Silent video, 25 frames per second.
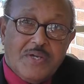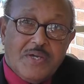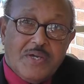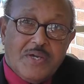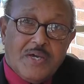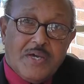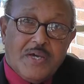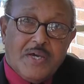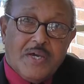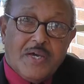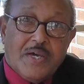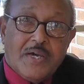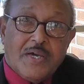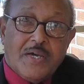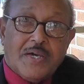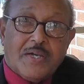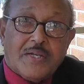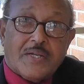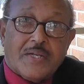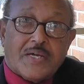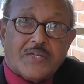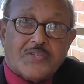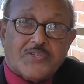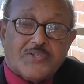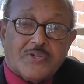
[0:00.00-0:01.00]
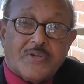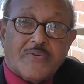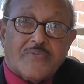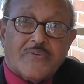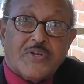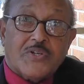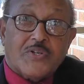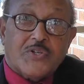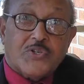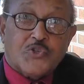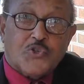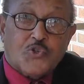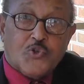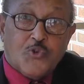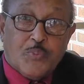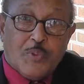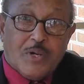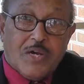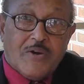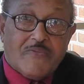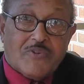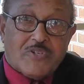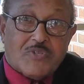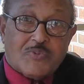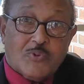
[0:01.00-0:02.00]
And I served under 2
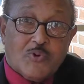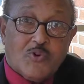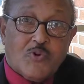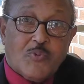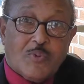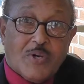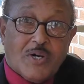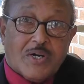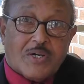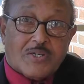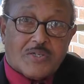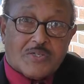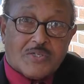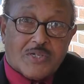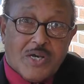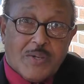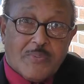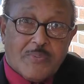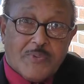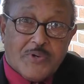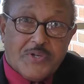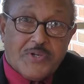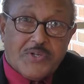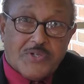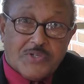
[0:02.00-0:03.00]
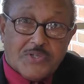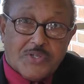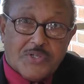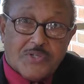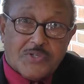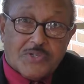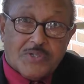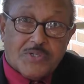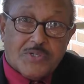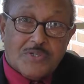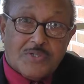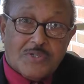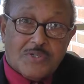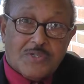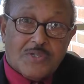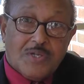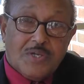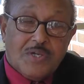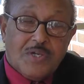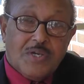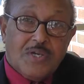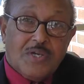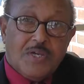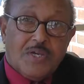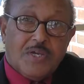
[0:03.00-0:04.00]
province pole marks as operating assistants,
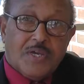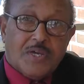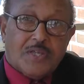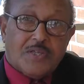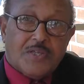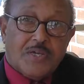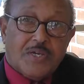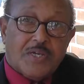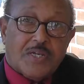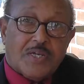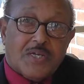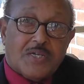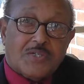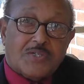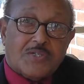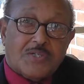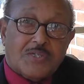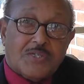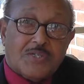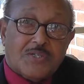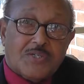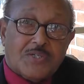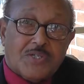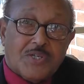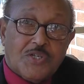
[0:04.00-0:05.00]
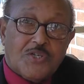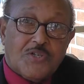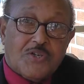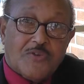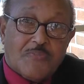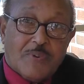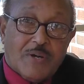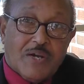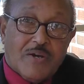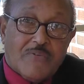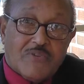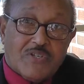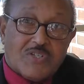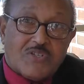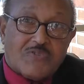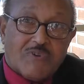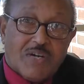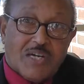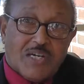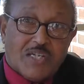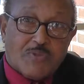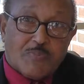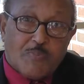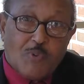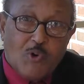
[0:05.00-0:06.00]
and then as the senior province
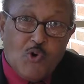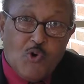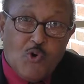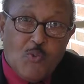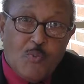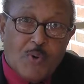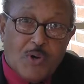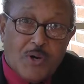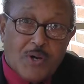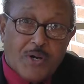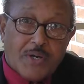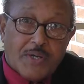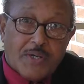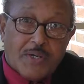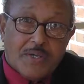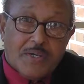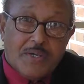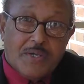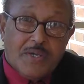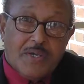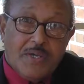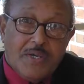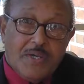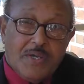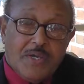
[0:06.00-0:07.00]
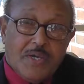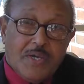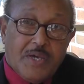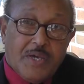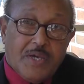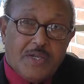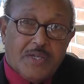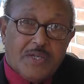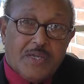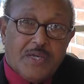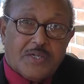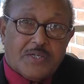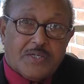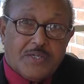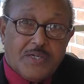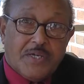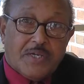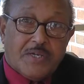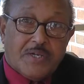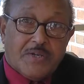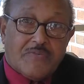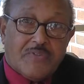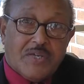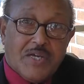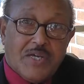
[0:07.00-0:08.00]
vice pole mark. And at the
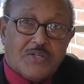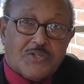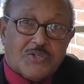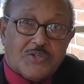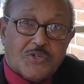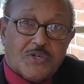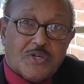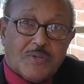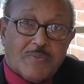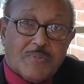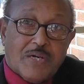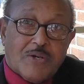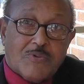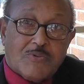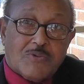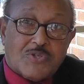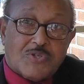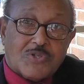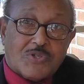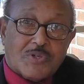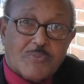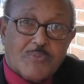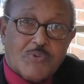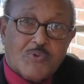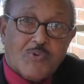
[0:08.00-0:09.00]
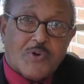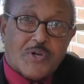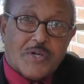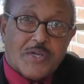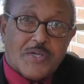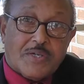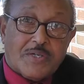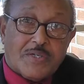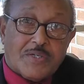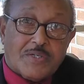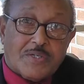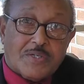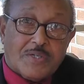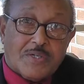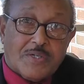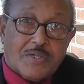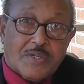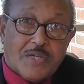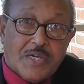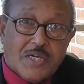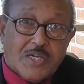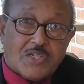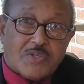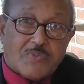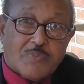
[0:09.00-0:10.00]
end of that term, I was appointed
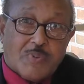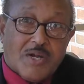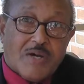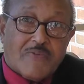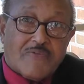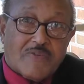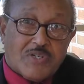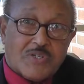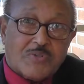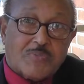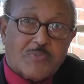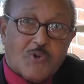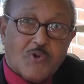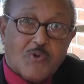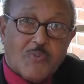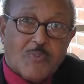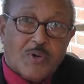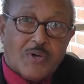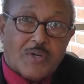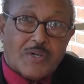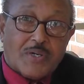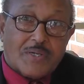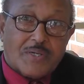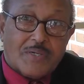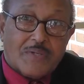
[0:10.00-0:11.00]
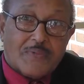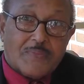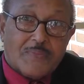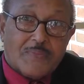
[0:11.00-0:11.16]
as province pole mark.